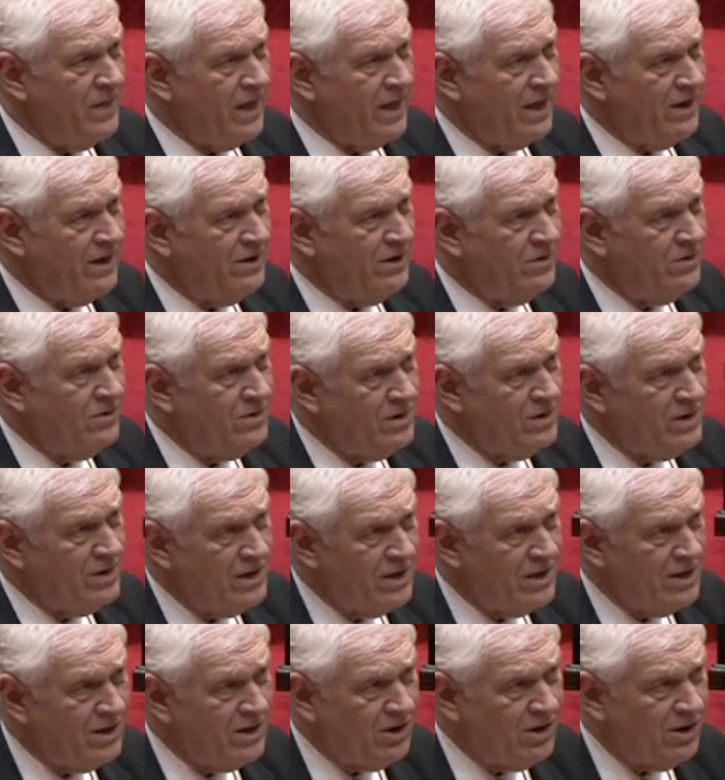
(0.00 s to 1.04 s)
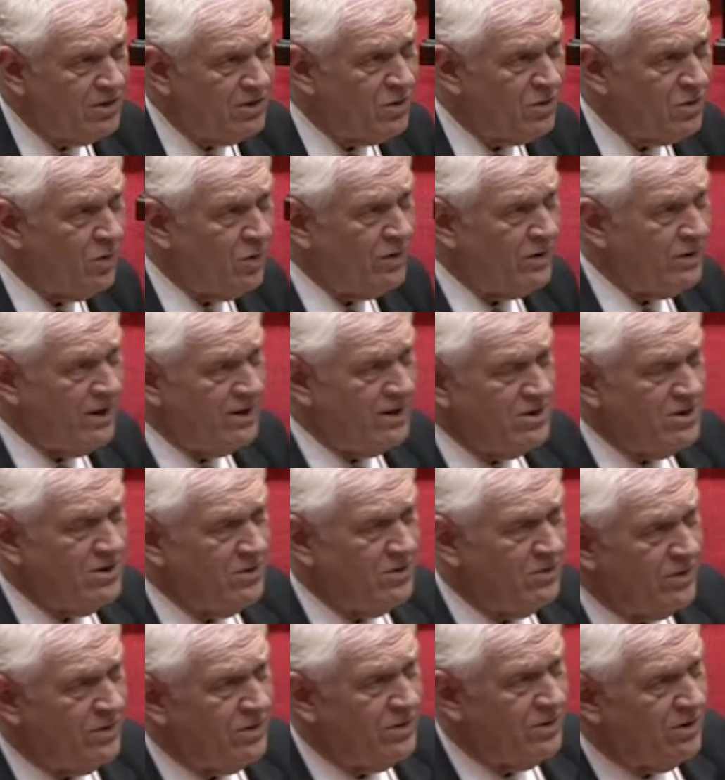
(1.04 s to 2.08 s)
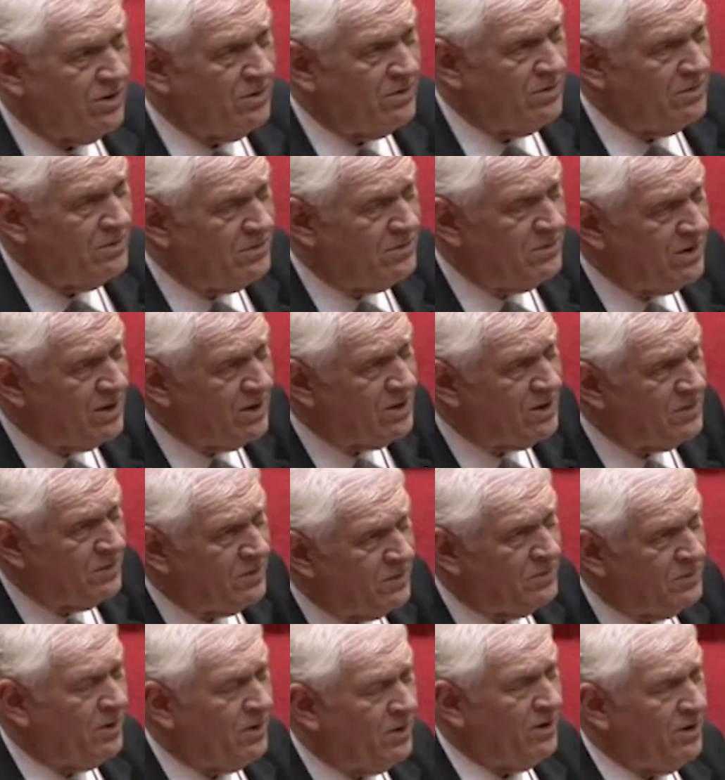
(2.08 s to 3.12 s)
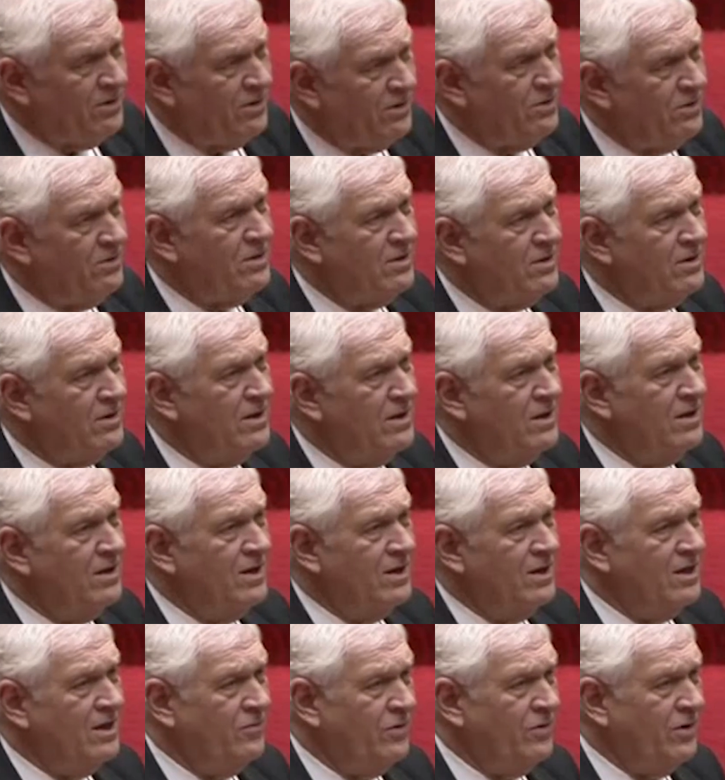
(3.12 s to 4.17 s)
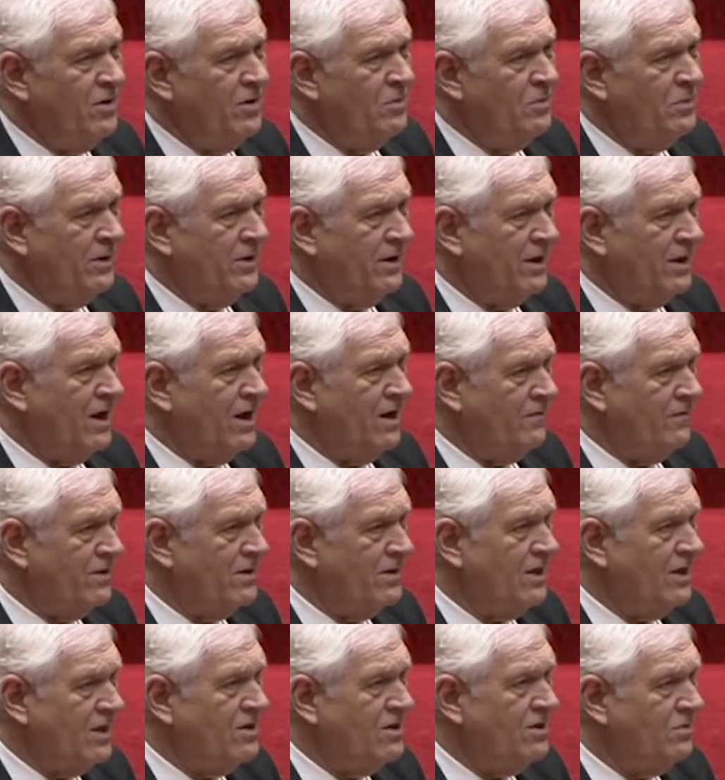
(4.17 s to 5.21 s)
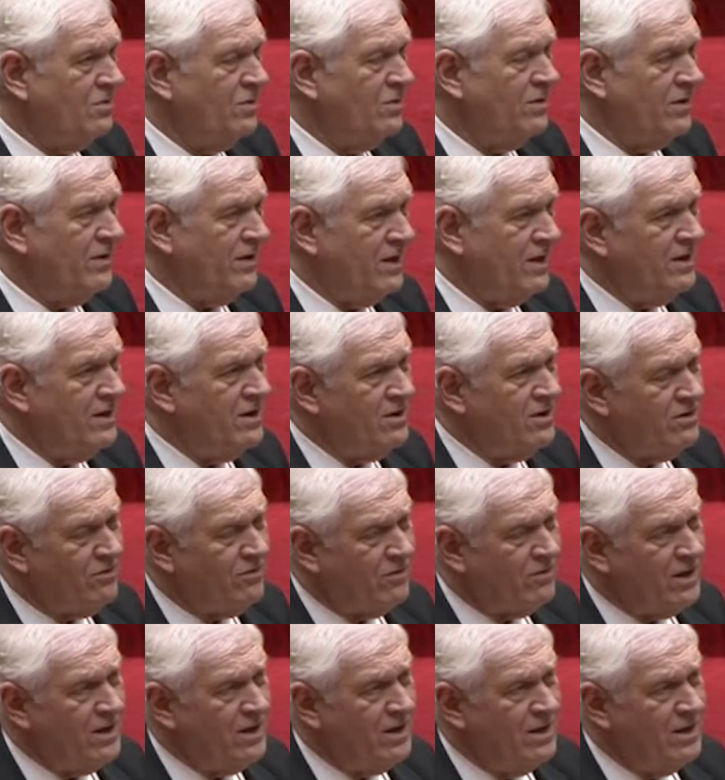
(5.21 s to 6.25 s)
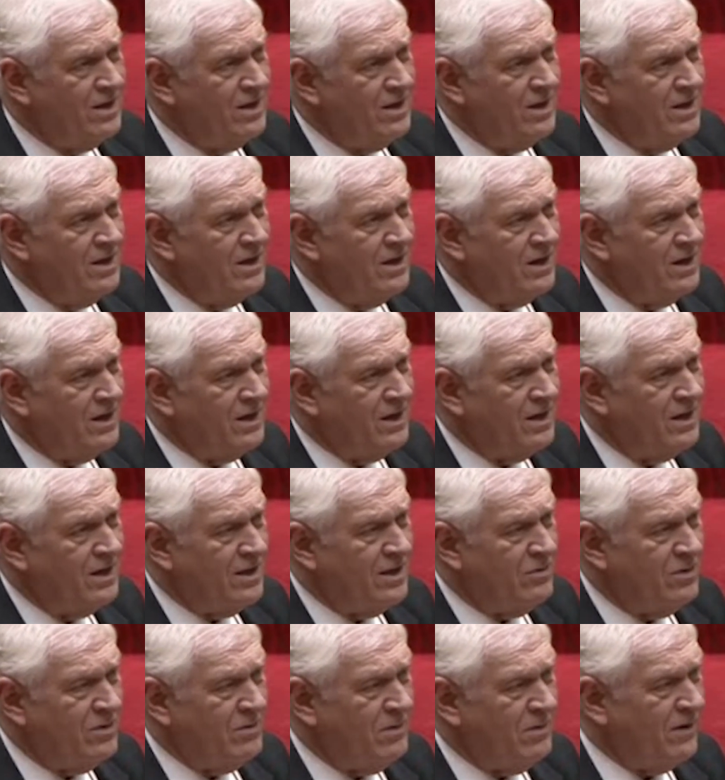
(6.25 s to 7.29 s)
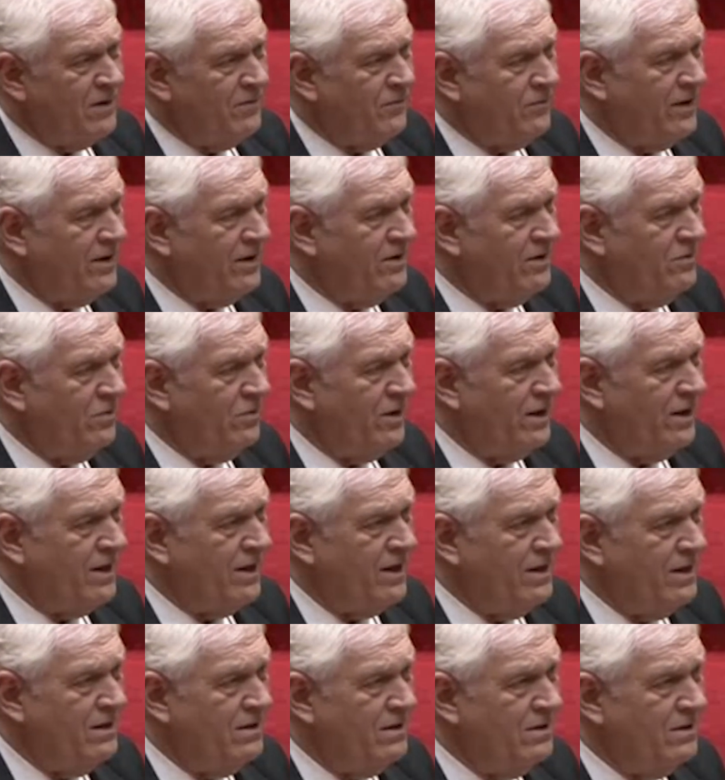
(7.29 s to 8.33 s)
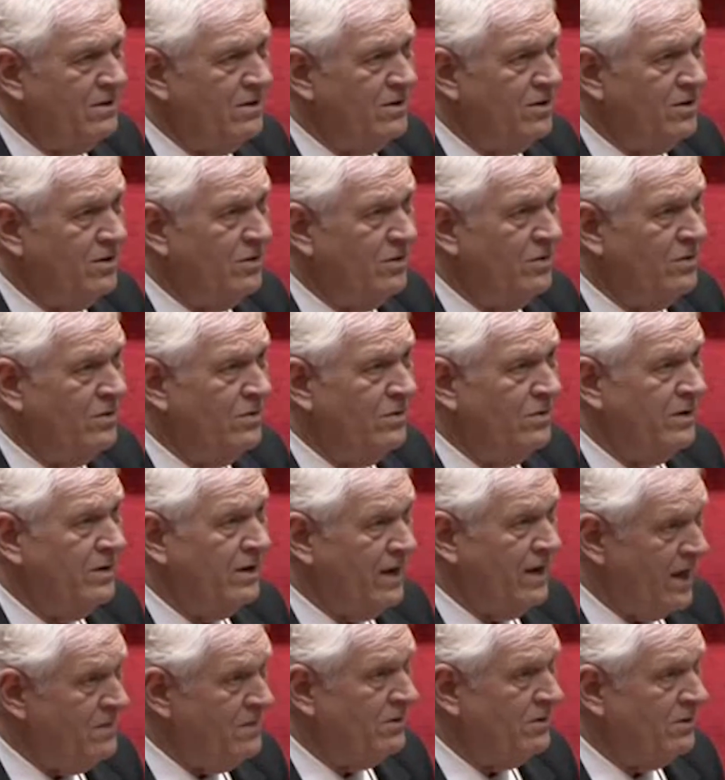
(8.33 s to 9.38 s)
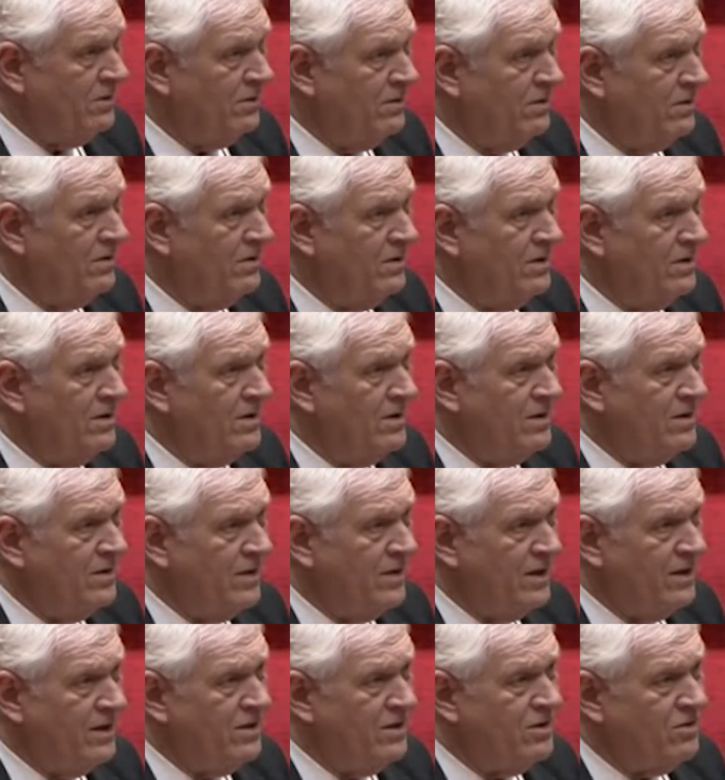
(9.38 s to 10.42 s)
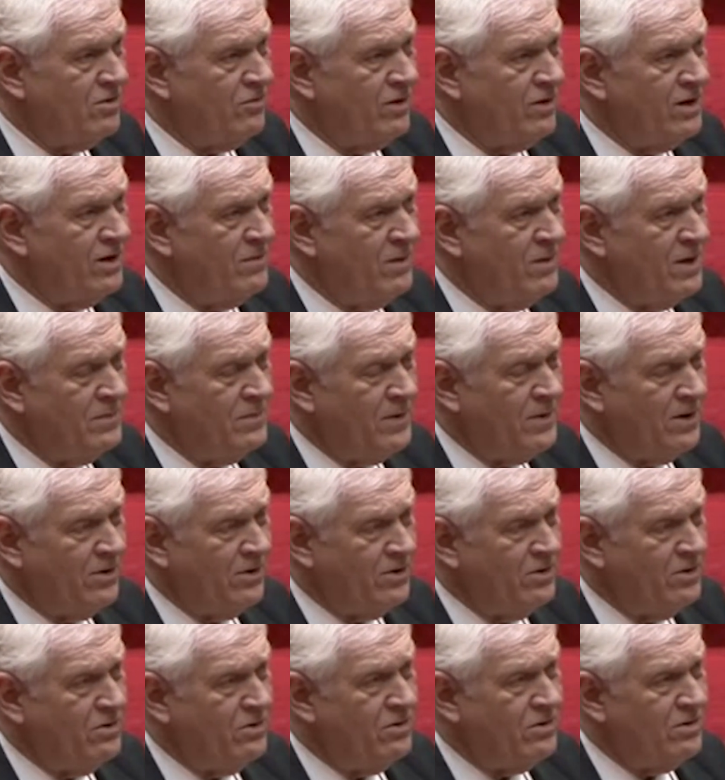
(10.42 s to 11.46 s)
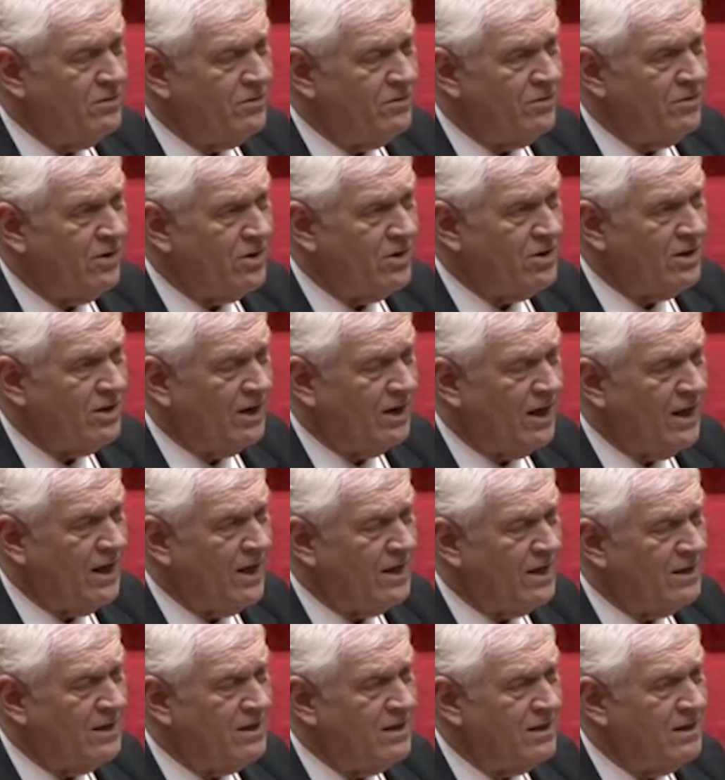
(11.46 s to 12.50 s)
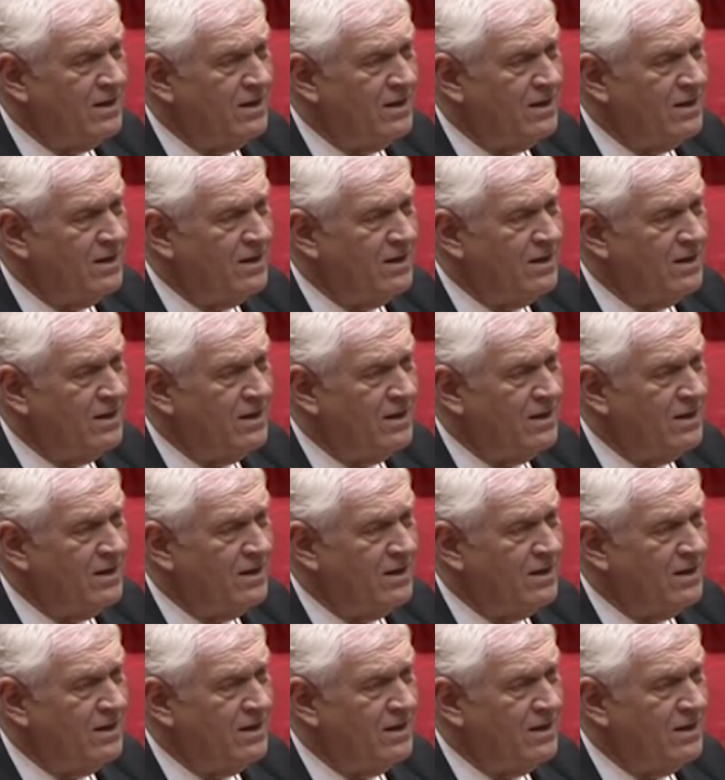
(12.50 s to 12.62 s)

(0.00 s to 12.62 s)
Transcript: and in close coordination with our municipal partners, if we open a conversation with the industry, that we might find a way to enable the industry to make better use of crushed glass.